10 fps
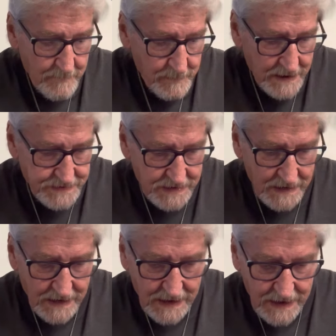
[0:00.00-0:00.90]
But
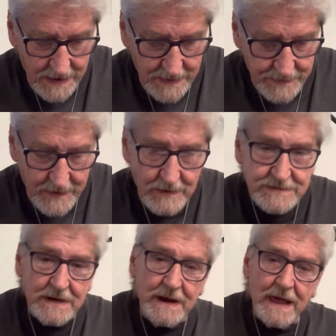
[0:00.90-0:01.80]
uh, there's
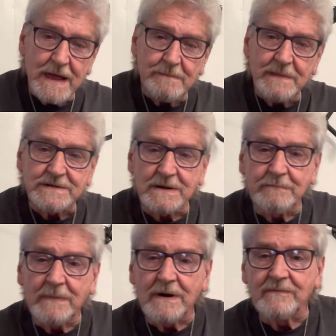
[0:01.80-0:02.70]
a name that's
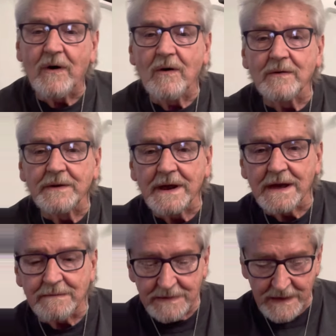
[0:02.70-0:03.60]
above all
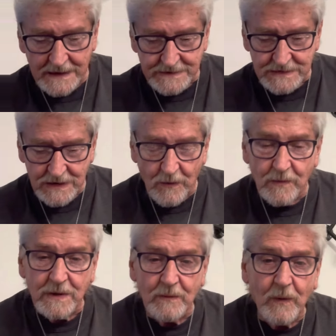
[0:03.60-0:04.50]
name, and that's the
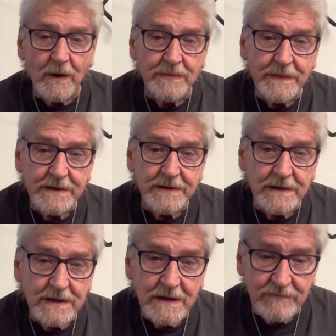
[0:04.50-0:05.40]
only one that
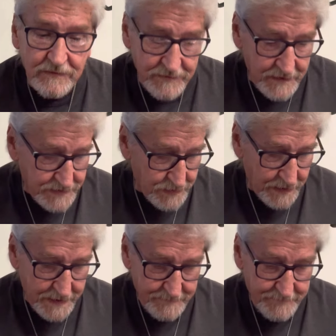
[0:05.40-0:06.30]
can give you
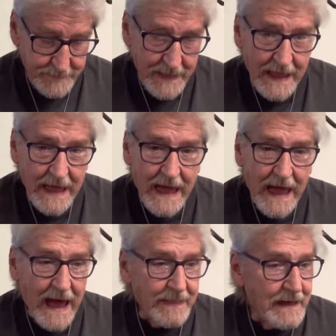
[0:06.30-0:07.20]
victory,
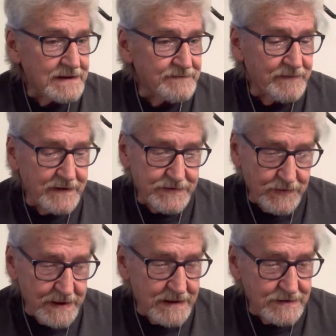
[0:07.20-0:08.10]
and that's
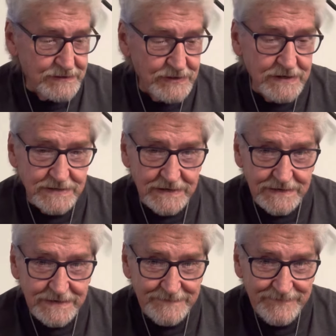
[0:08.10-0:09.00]
victory in
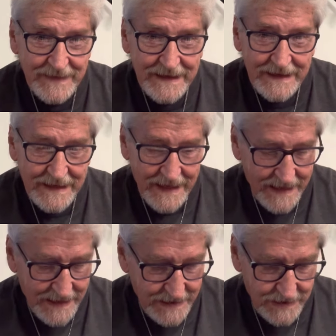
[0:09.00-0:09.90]
Jesus.
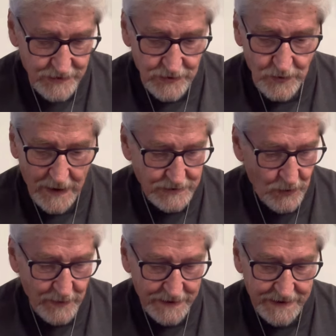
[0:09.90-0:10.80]
You knew I was
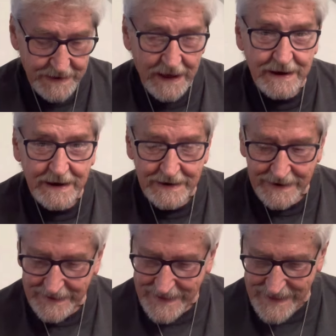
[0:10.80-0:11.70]
going to that, didn't
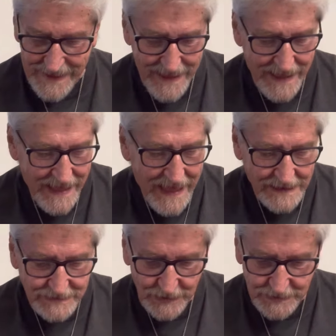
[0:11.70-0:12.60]

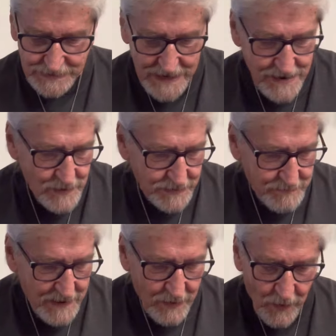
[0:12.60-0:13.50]
you? so sing with
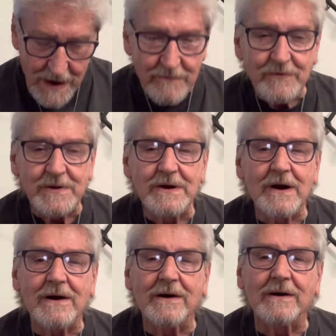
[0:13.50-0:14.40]
me wherever you
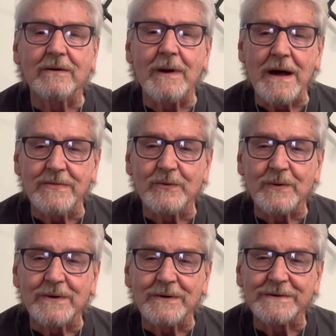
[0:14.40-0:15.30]
are around the
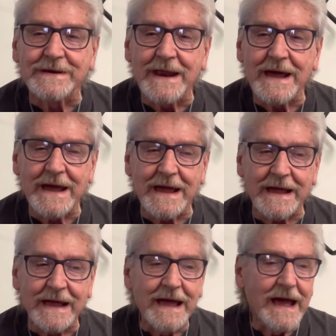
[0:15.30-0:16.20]
world today.
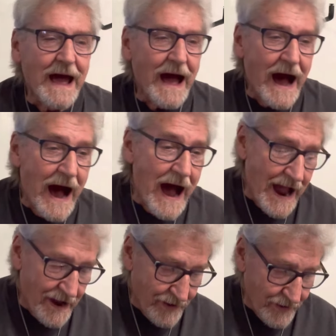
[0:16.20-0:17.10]

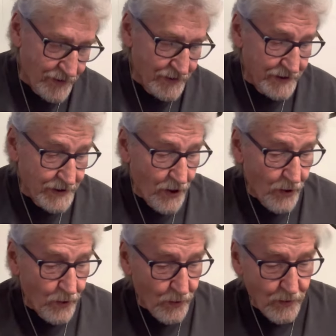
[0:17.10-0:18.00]
I heard an
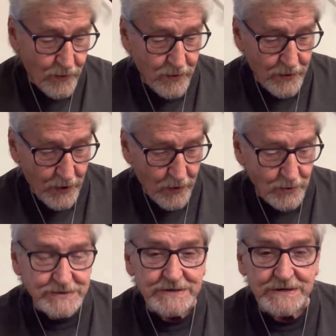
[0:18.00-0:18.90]
old,
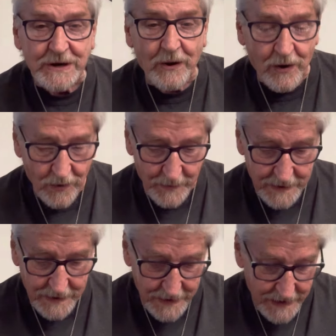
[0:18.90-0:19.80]
old
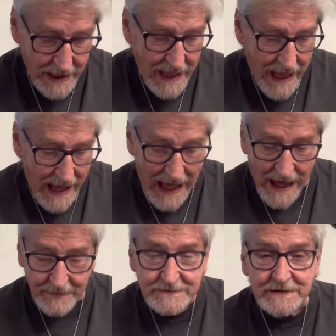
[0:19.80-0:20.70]
story
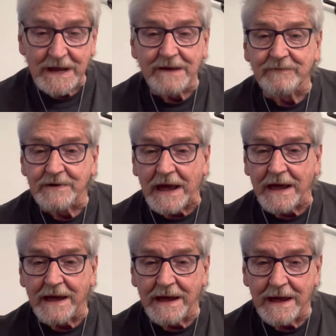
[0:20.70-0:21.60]
how the Savior
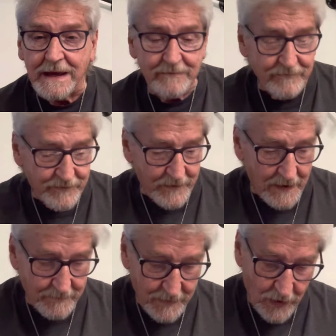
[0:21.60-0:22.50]
came
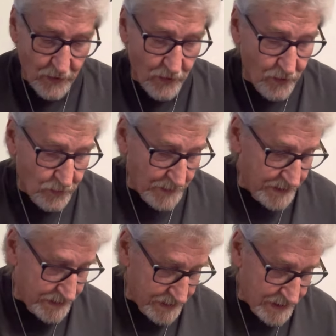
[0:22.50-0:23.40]
from
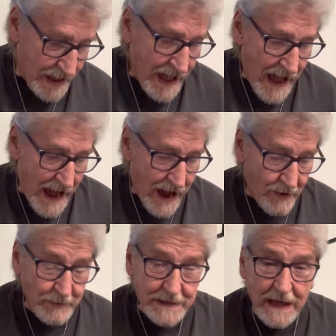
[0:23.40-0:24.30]
glory,
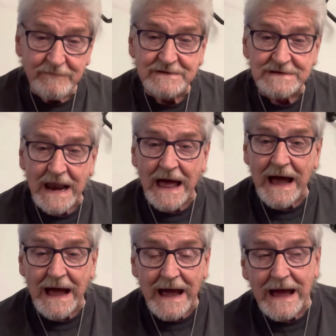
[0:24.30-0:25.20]
how he gave his
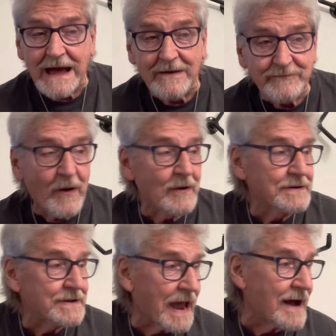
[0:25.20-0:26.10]
life
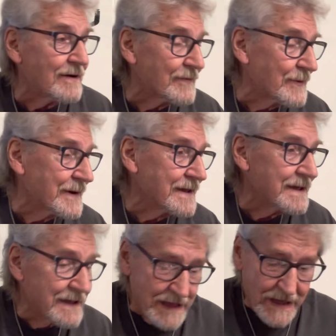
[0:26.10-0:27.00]
on
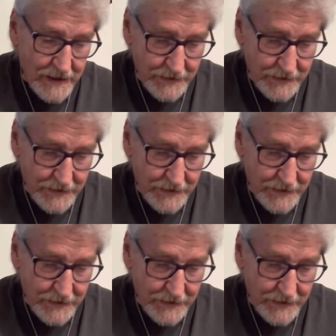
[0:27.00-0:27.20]
Calvary